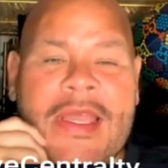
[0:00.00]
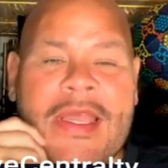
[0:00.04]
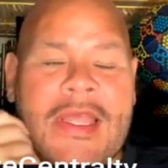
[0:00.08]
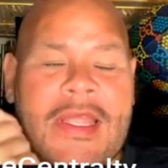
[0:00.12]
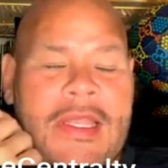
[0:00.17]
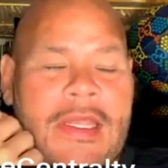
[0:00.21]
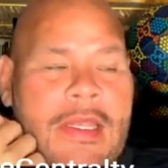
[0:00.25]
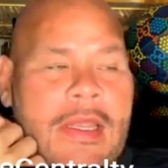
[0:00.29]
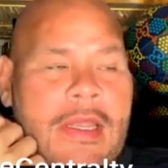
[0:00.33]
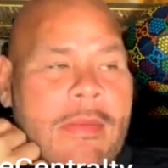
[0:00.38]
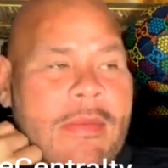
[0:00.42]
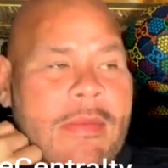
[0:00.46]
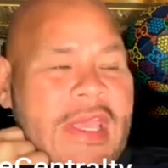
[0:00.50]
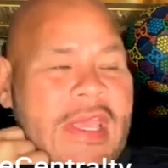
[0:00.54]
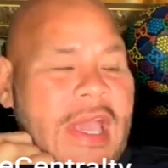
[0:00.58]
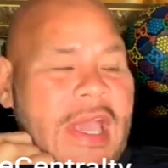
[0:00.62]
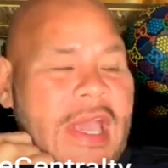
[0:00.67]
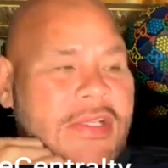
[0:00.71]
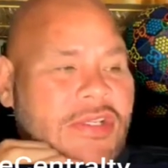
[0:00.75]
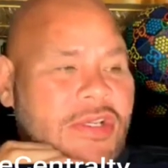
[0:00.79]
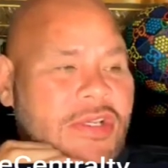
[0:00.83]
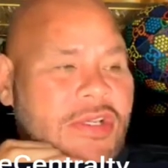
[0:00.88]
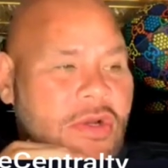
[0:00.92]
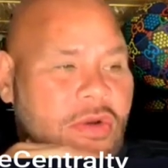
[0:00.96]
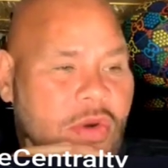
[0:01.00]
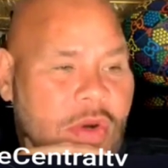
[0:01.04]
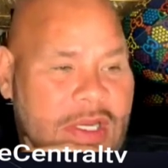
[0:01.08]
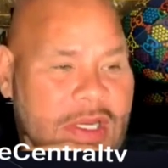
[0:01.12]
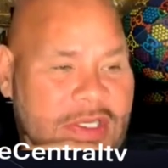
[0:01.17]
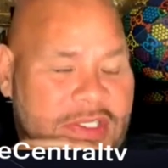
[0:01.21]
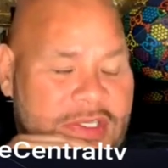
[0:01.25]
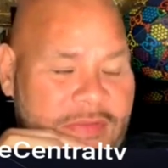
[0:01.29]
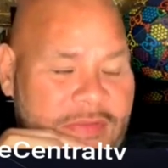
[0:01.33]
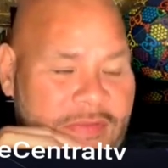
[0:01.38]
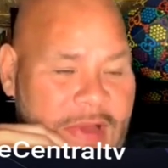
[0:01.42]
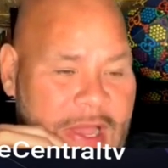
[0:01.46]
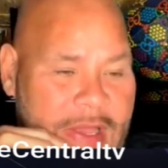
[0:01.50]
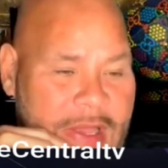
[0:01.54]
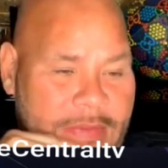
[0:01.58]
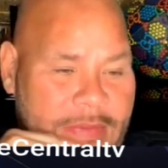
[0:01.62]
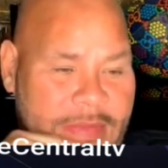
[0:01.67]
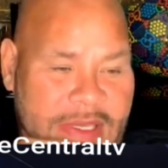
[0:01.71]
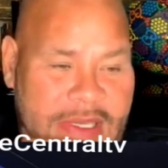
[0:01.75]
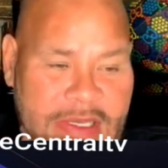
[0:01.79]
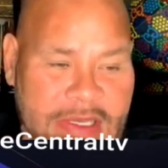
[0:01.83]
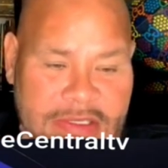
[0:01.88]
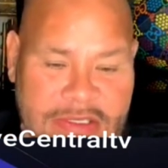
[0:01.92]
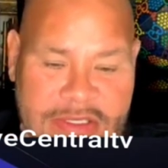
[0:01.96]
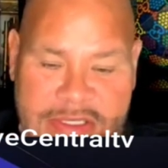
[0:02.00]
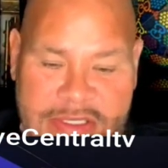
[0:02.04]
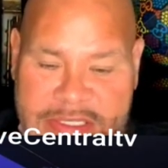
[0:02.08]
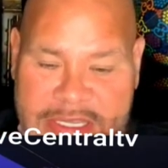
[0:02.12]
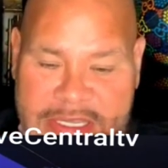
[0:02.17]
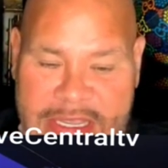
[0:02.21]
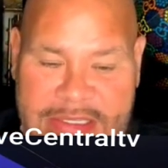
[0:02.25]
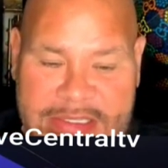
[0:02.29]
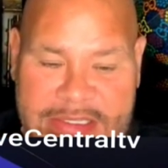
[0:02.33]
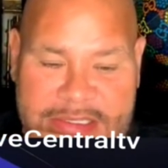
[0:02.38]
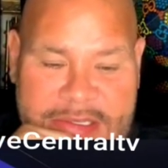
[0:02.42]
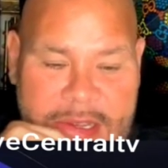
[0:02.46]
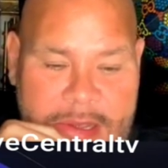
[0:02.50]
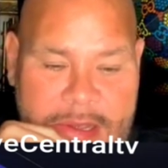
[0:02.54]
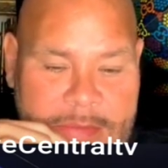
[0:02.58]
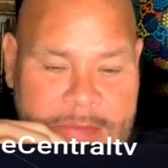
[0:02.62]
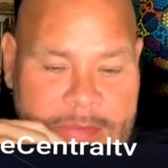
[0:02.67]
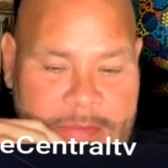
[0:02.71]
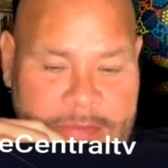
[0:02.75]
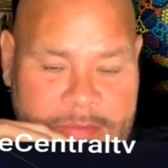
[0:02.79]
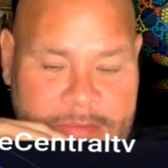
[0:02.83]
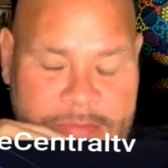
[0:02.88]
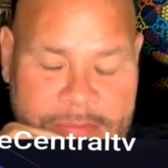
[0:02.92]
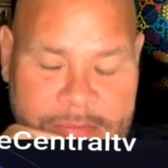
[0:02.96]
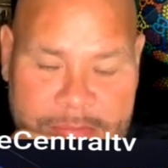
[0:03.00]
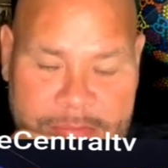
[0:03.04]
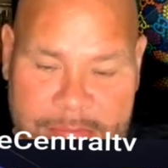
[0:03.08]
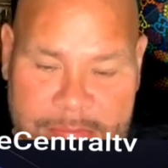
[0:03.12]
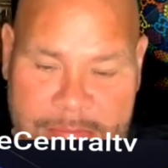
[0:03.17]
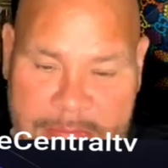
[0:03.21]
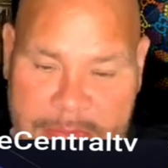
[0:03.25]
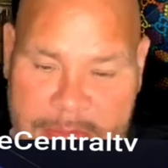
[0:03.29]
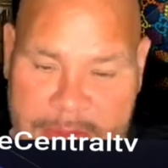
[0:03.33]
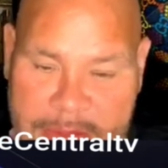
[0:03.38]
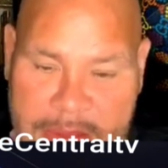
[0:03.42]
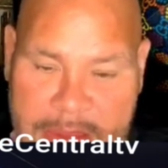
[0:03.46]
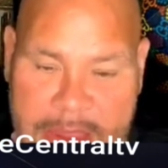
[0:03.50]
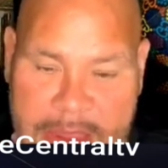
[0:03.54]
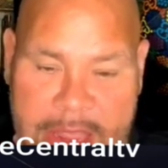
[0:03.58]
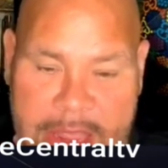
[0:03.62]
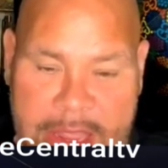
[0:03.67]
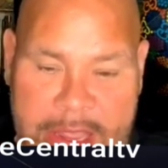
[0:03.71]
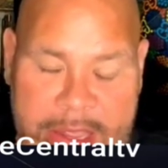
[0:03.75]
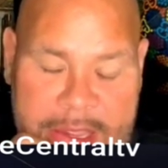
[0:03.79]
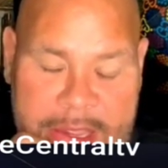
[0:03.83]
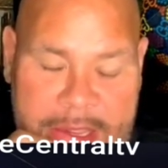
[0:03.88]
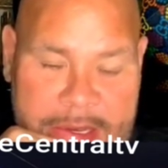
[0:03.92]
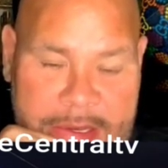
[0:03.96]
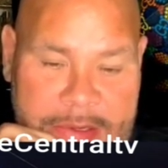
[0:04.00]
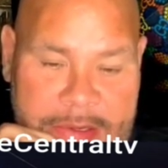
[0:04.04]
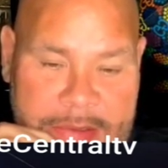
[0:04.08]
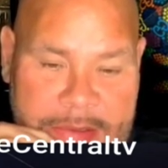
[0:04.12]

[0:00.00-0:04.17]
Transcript: Let me ask you a question, right? Because you said something, and